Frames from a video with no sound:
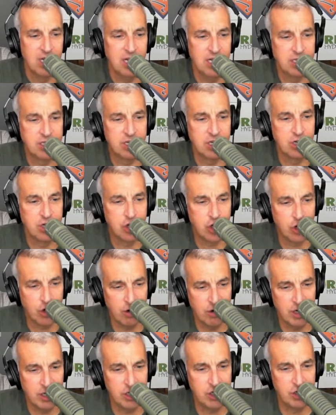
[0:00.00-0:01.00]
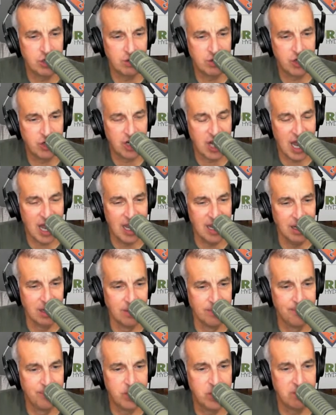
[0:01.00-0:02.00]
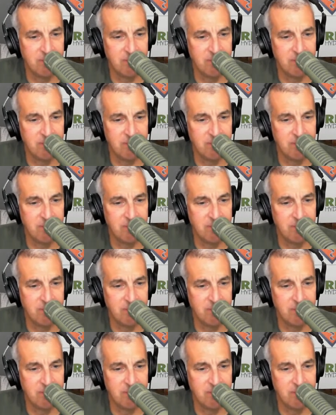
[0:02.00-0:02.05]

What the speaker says: is encourage your child